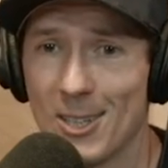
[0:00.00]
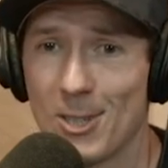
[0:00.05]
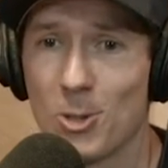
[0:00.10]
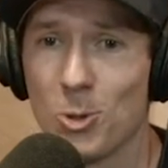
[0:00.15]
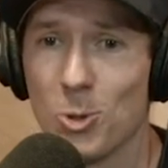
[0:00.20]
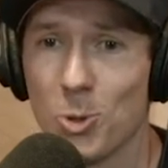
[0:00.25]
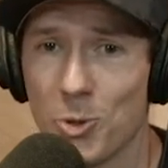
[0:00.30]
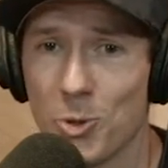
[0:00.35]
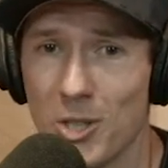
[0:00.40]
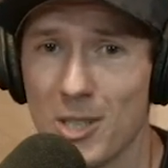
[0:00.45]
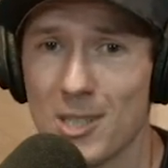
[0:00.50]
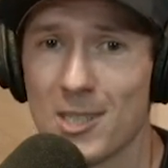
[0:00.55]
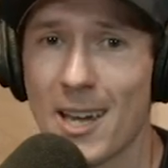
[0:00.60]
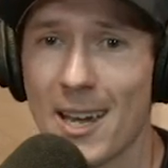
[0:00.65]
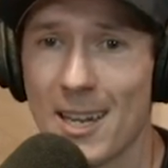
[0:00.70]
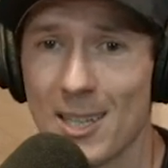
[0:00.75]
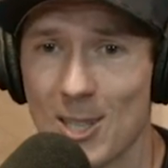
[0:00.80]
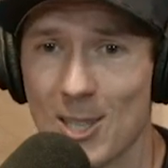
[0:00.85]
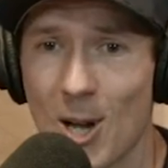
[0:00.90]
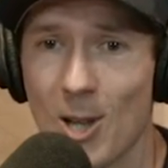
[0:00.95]
culty
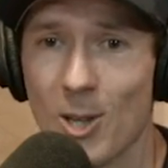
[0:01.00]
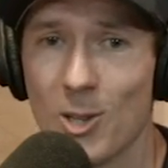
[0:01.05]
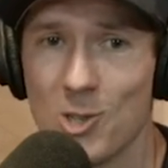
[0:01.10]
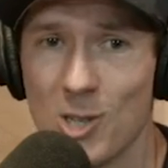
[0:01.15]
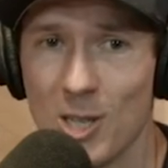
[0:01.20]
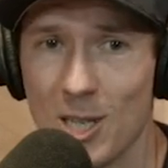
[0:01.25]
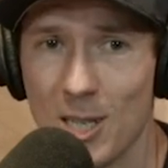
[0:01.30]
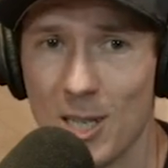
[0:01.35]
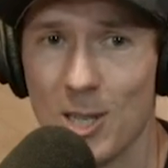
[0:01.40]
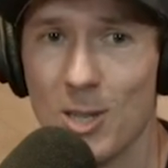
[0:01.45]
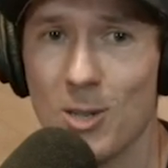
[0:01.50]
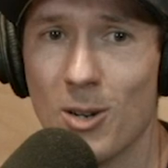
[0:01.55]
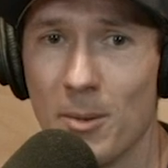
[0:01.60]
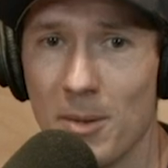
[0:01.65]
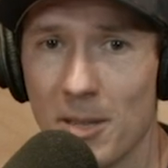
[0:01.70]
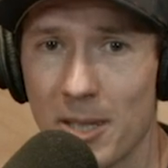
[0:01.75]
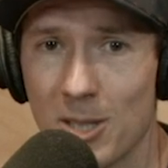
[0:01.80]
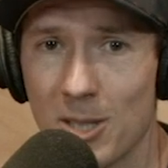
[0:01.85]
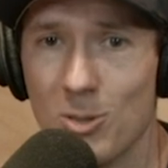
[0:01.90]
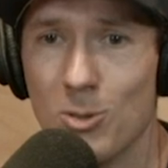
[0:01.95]
scientology you know what i
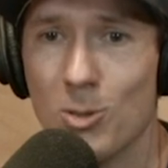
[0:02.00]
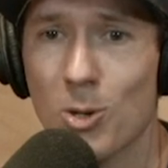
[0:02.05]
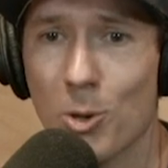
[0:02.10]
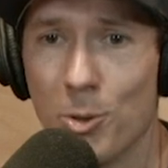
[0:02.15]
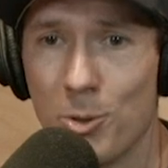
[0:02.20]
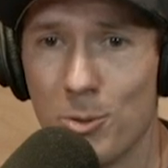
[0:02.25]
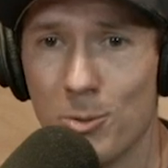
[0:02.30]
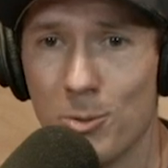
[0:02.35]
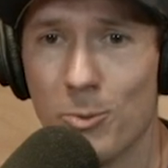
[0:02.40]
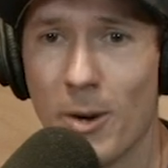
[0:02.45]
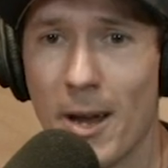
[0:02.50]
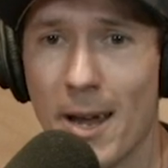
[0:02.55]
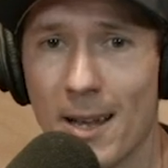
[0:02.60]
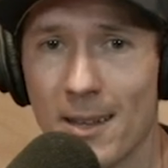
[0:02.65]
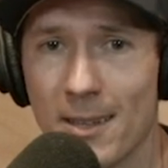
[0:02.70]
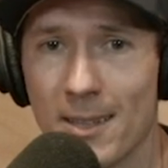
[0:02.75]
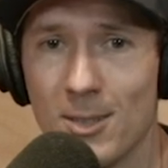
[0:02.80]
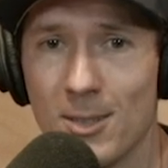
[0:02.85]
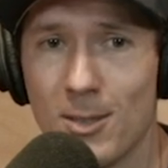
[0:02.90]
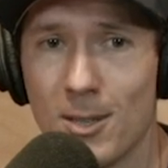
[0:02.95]
mean like you go through
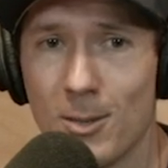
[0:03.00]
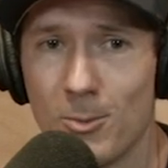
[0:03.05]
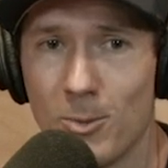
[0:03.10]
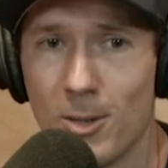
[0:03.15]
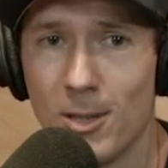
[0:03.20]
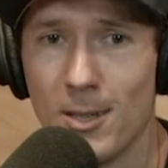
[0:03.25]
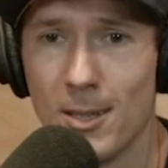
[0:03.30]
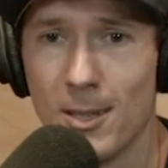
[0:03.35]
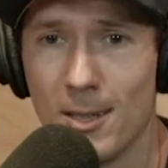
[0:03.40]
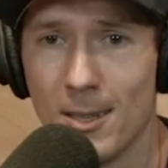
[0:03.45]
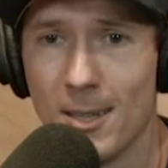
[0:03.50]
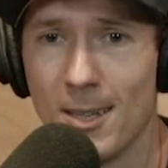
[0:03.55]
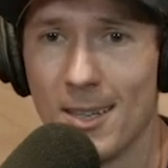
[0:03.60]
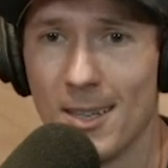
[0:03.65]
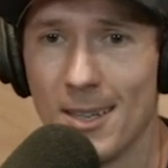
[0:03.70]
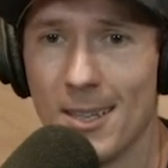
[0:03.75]
rank like you can really